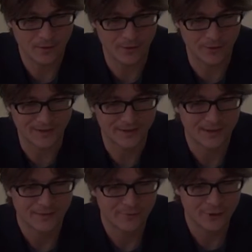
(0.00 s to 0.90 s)
all right,
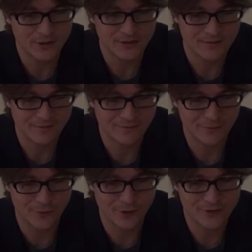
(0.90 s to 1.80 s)

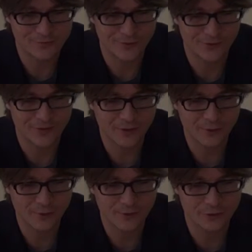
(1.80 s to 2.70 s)
first what we
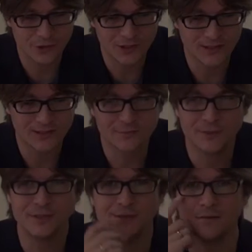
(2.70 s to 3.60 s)
do usually is
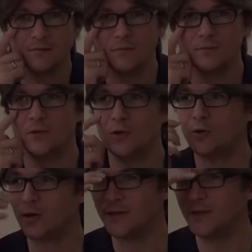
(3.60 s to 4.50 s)
we
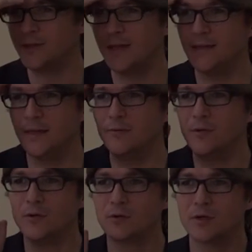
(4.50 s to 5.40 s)
look at the data.
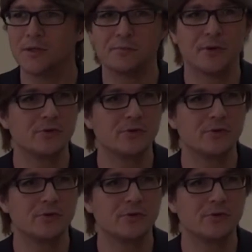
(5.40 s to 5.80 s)
We look at